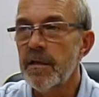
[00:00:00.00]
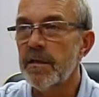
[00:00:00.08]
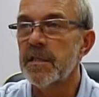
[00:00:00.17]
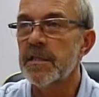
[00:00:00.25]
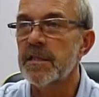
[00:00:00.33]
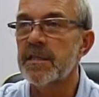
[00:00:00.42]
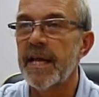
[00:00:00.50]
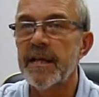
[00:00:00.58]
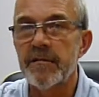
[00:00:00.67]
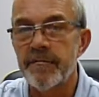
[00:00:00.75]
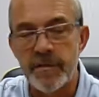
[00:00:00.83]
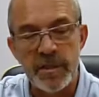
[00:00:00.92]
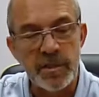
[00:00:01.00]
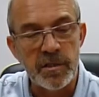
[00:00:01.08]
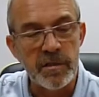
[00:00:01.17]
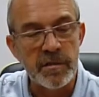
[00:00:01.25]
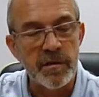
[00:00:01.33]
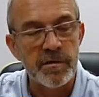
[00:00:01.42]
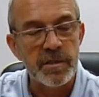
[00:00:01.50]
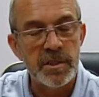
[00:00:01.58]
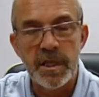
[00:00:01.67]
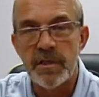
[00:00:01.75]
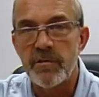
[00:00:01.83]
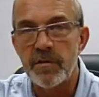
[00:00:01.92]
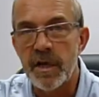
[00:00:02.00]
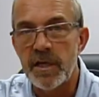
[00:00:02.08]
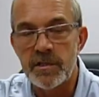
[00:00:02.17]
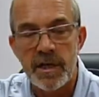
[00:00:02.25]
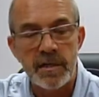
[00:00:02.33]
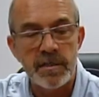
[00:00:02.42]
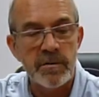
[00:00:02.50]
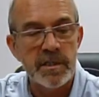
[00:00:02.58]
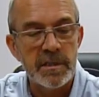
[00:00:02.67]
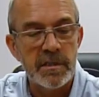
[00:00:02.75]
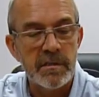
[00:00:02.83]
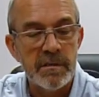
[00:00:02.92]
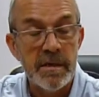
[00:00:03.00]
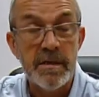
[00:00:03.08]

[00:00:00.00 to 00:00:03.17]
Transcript: that is a standard feature on the J3 electric actuator